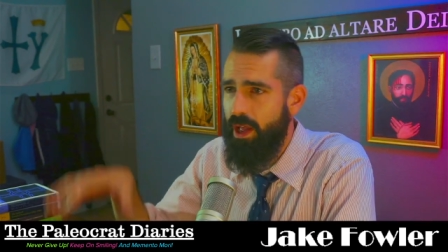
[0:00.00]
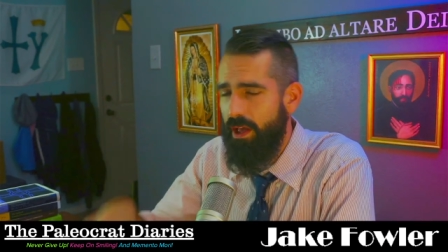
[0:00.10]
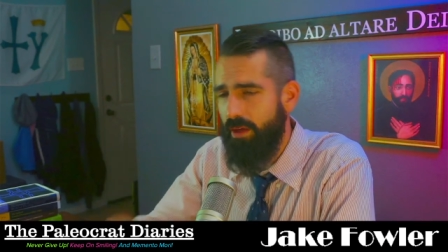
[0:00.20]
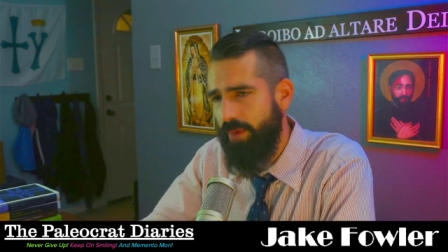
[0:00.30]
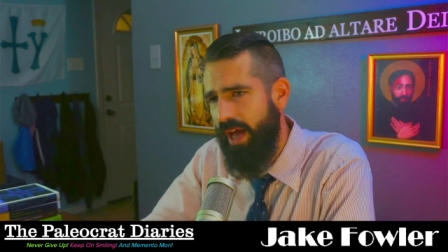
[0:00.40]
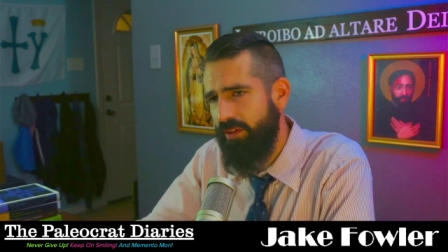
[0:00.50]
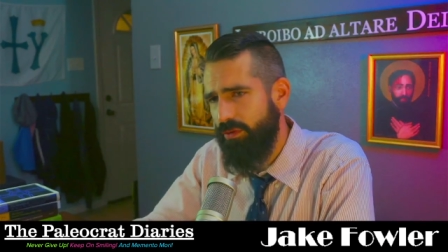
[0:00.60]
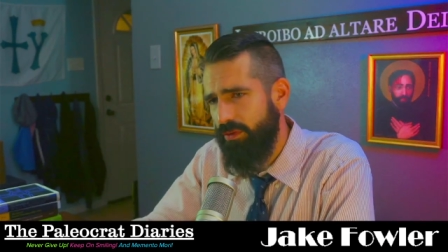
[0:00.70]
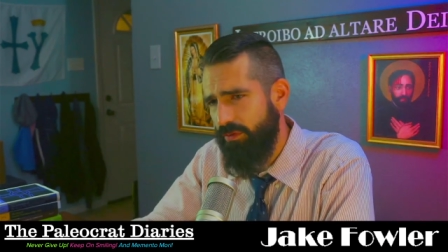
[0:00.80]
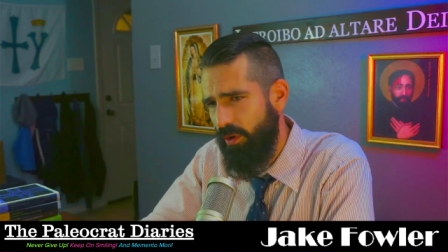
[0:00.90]
and Basil
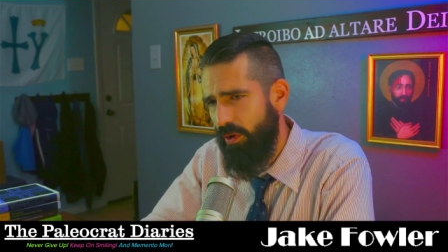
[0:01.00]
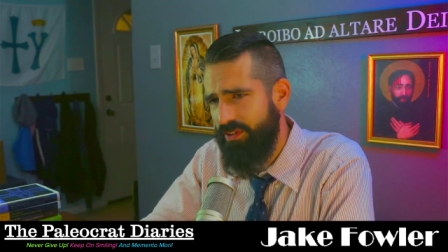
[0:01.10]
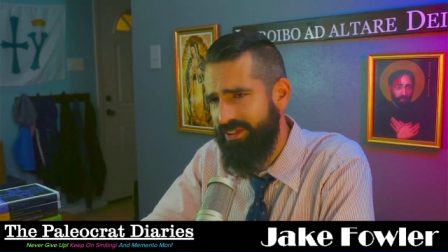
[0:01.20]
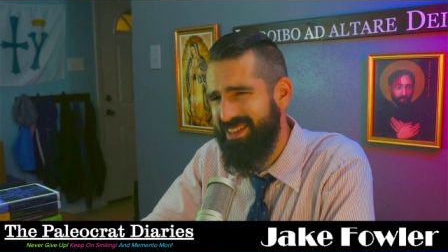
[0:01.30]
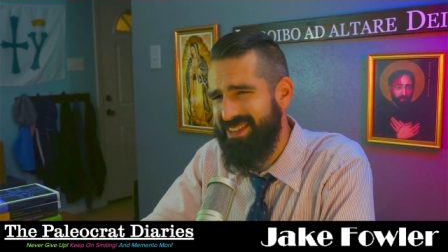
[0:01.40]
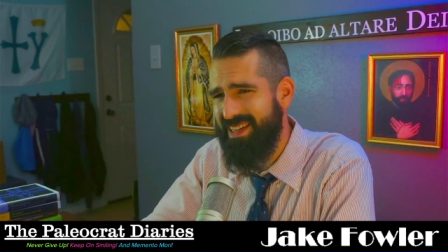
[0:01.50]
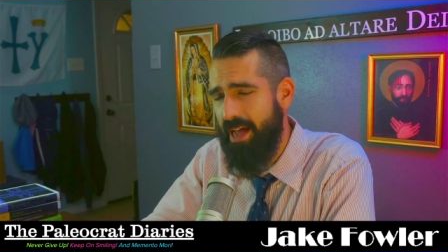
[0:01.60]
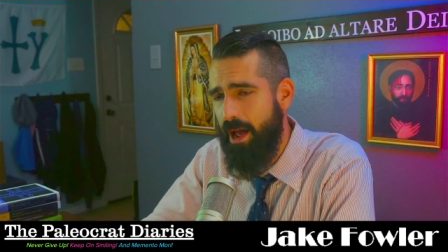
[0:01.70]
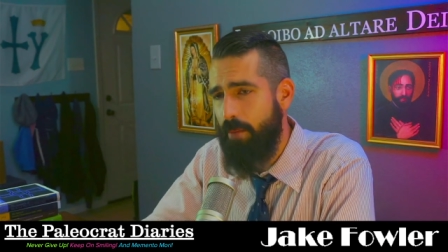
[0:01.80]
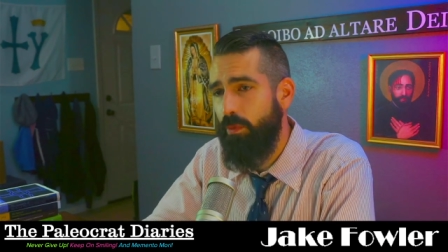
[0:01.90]
I is the
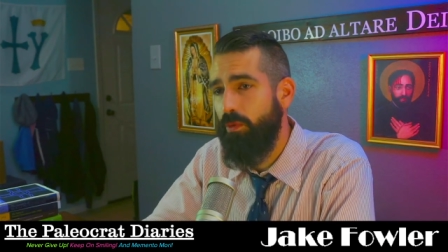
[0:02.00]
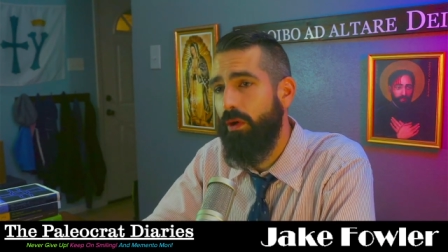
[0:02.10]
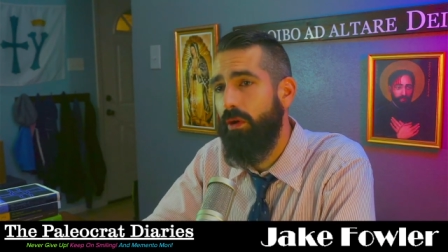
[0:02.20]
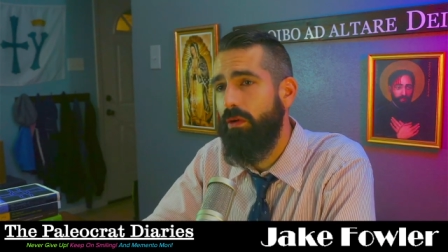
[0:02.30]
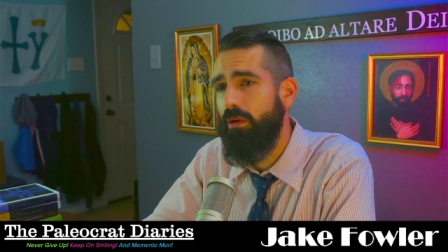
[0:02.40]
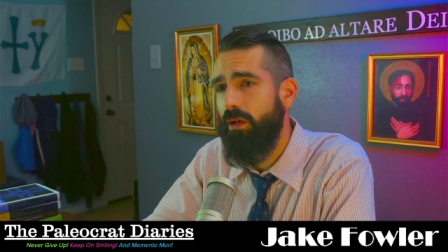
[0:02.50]
emperor,